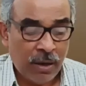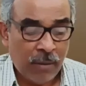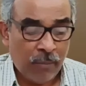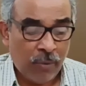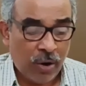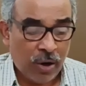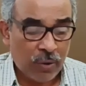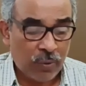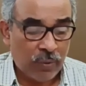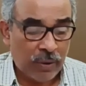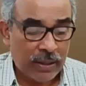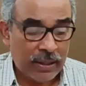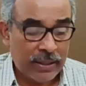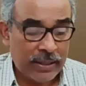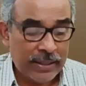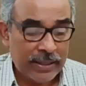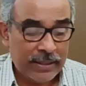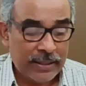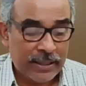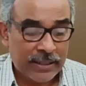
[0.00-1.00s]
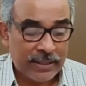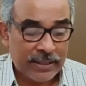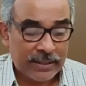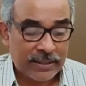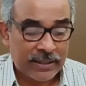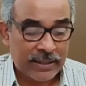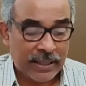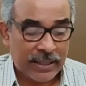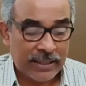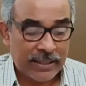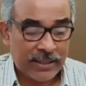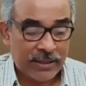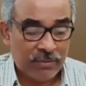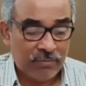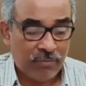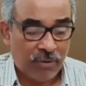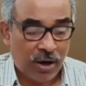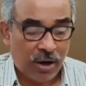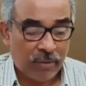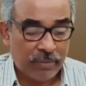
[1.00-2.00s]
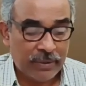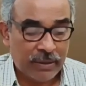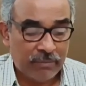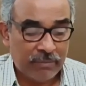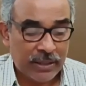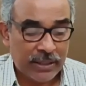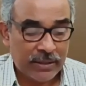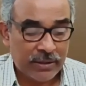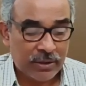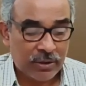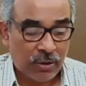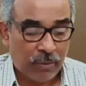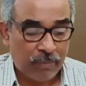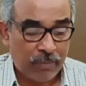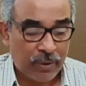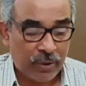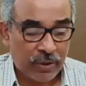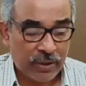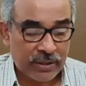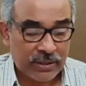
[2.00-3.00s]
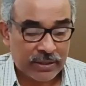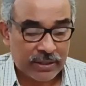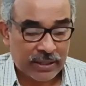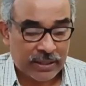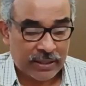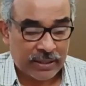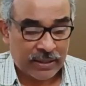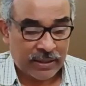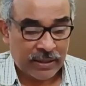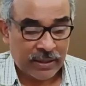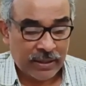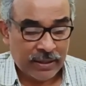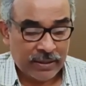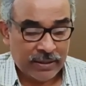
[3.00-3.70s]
for only the nationalism of the means of production,